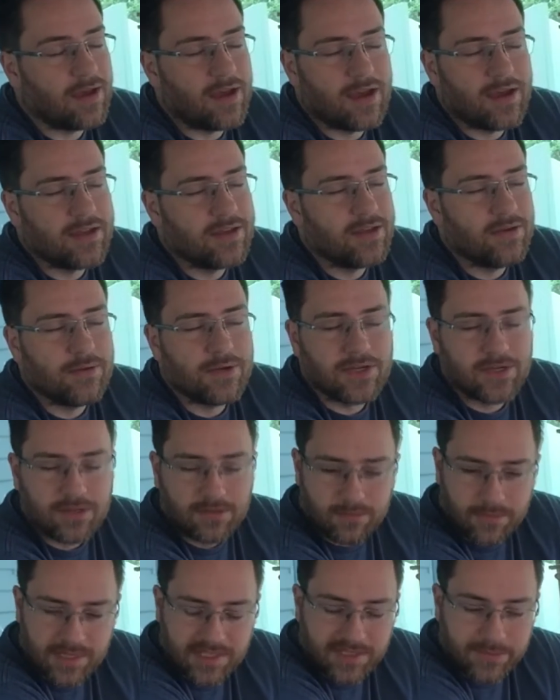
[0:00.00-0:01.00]
I know I
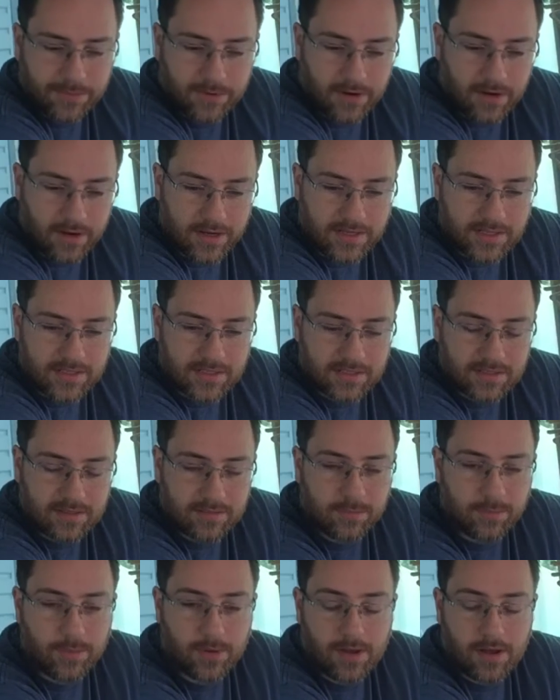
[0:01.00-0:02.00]
shouldn't be surprised,
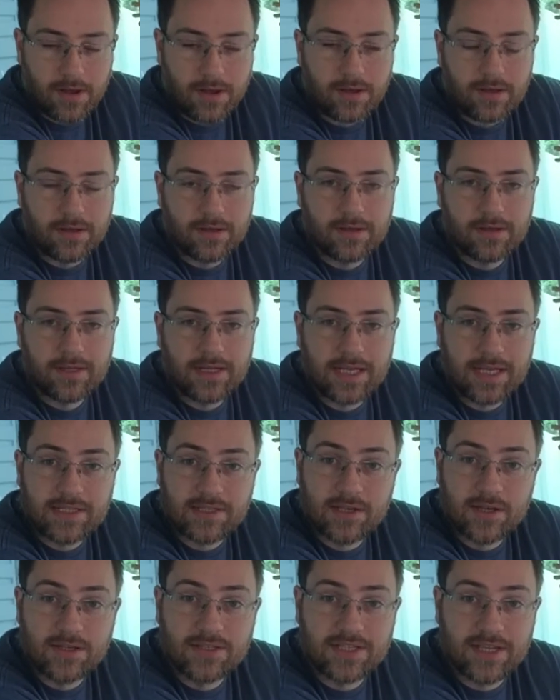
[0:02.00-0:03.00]
but it
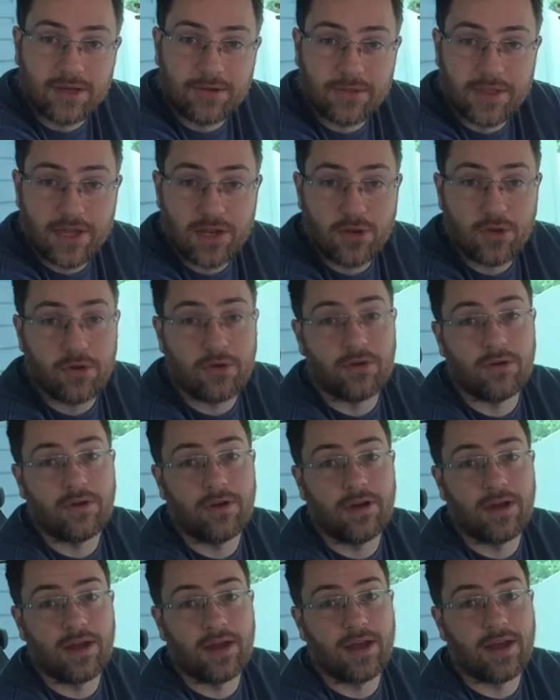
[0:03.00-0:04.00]
turns out they're not
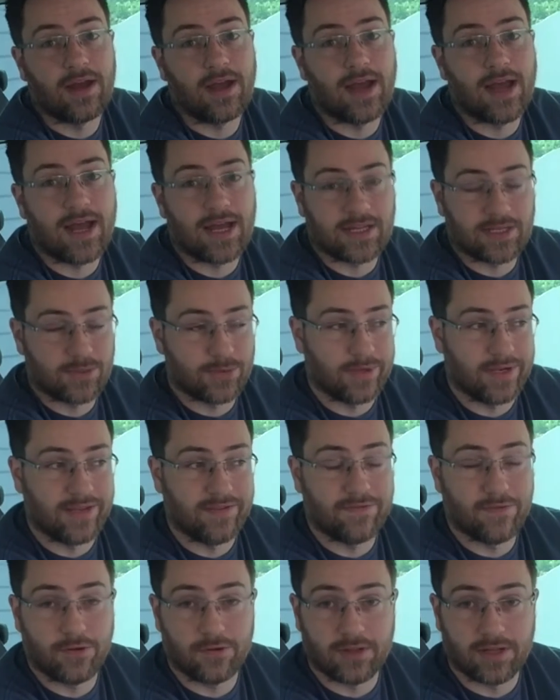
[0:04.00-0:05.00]
actually
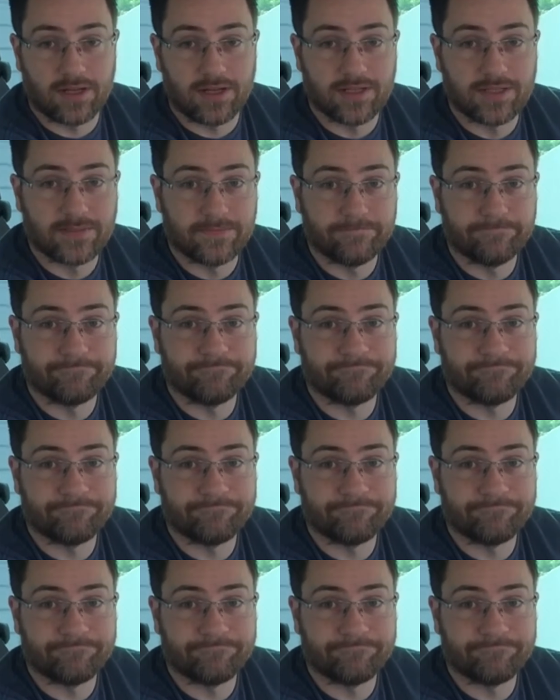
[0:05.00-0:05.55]
fog lights.